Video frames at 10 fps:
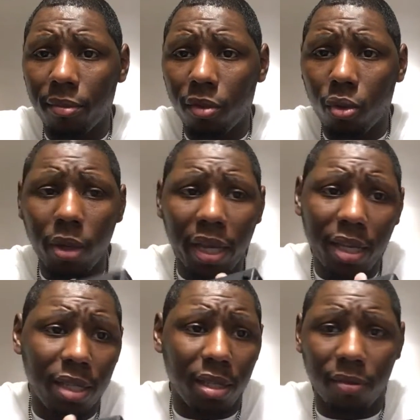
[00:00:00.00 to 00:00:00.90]
Quick and
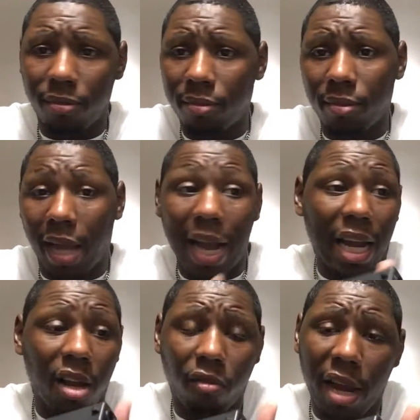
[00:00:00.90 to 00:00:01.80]
easy. I
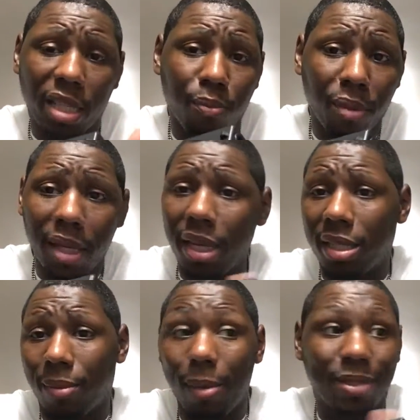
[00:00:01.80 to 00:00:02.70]
got harassed plenty of
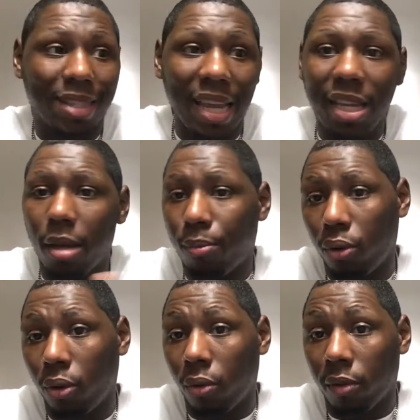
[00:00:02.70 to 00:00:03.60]
time. I'm still getting
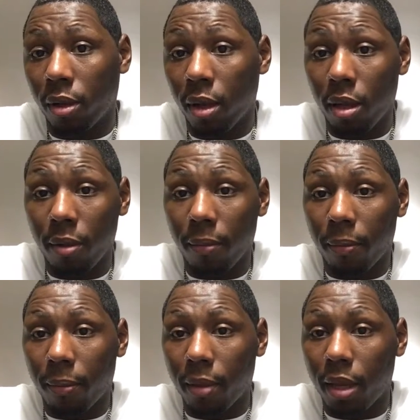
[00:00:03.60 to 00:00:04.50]
pulled over.
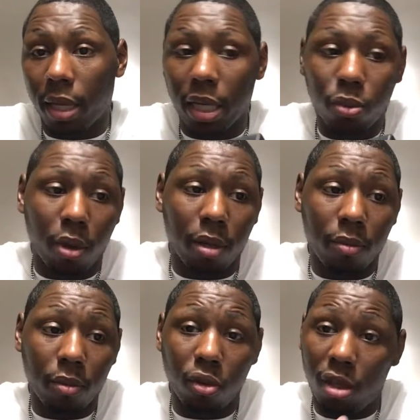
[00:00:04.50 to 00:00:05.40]
And guess what?
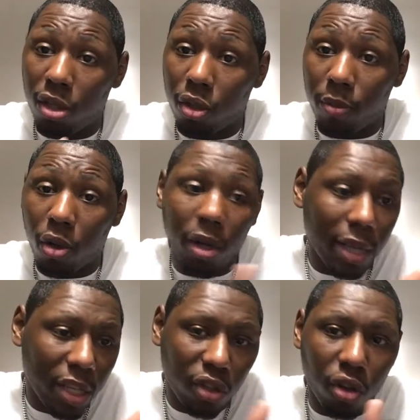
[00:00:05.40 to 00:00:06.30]
You need to search my car?
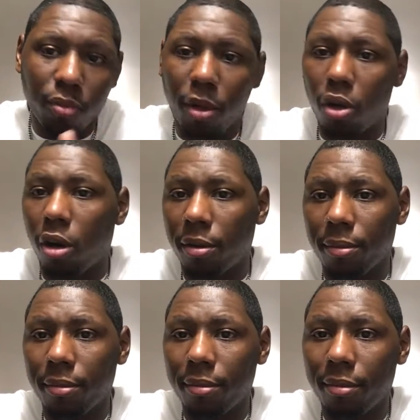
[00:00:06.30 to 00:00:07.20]
Search my car.
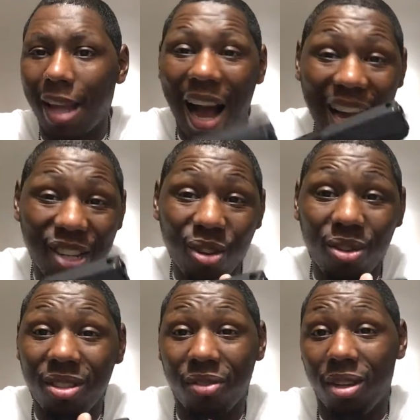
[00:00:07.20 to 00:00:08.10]
I know
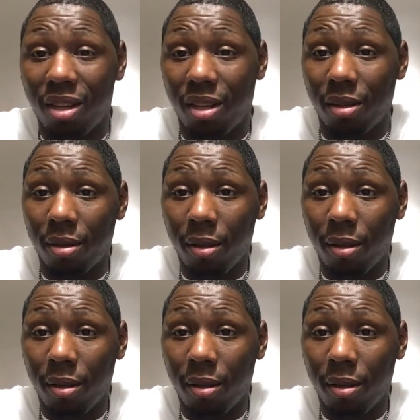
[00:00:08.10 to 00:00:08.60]
there's nothing in there.